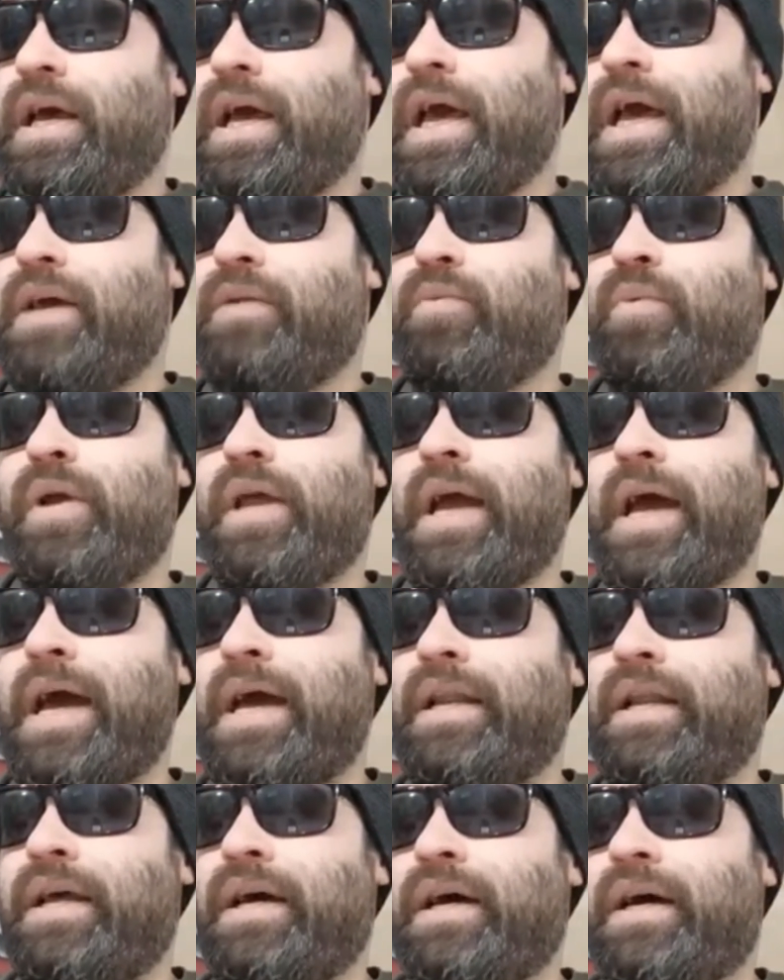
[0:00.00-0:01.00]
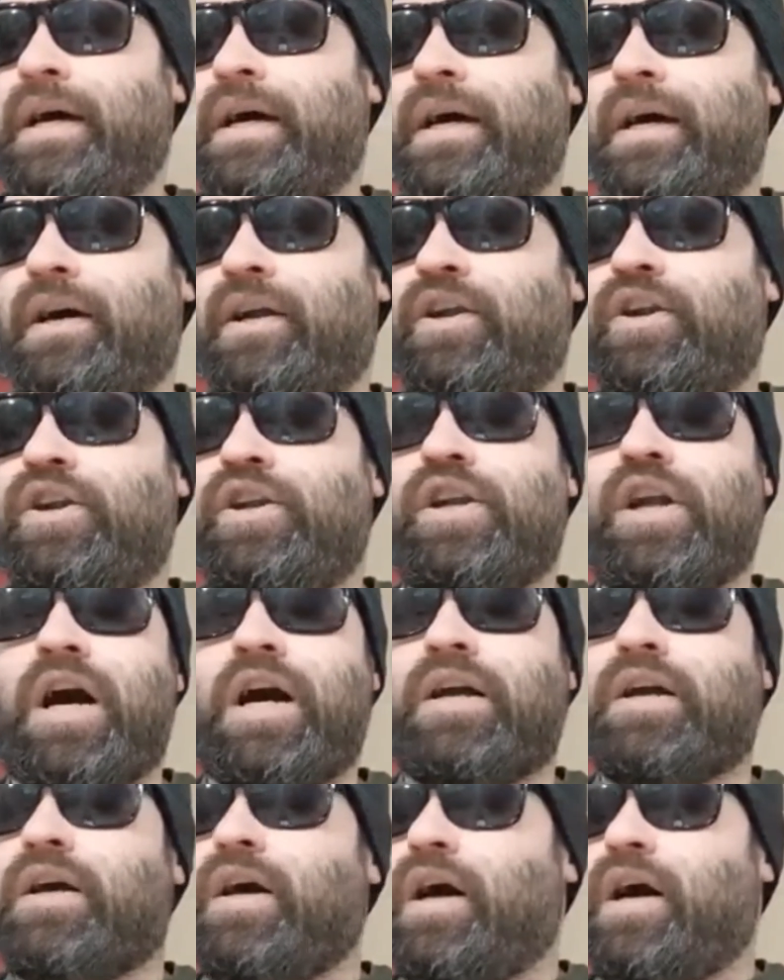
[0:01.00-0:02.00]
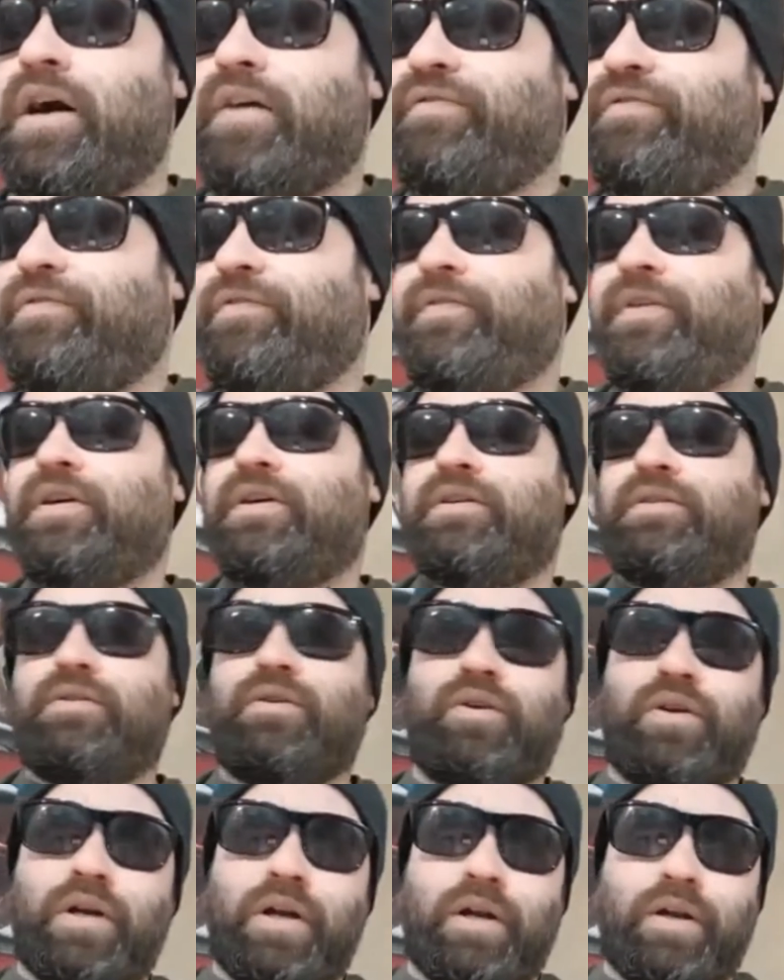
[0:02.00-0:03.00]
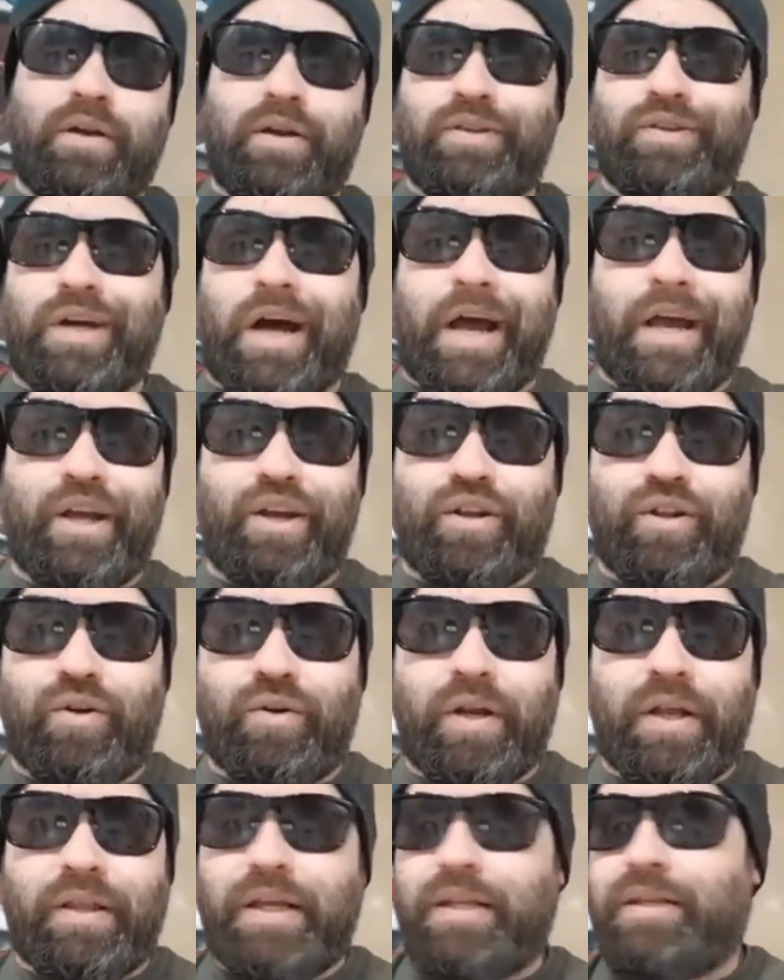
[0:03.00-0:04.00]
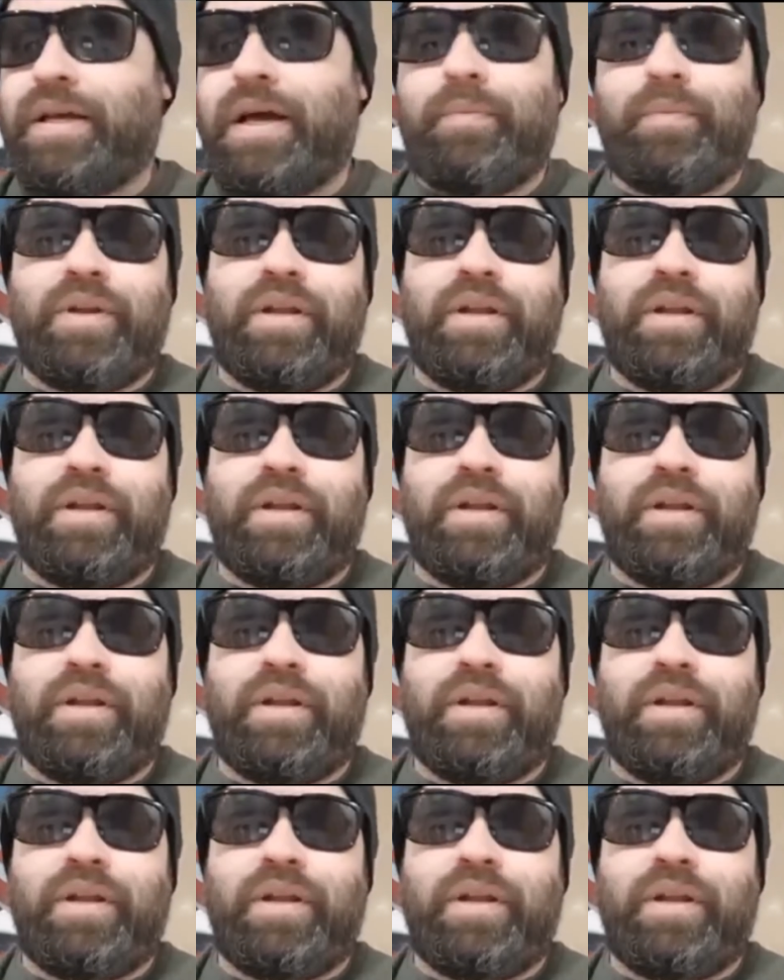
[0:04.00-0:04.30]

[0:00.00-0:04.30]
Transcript: And we had a knockoff or Diaclone at that time.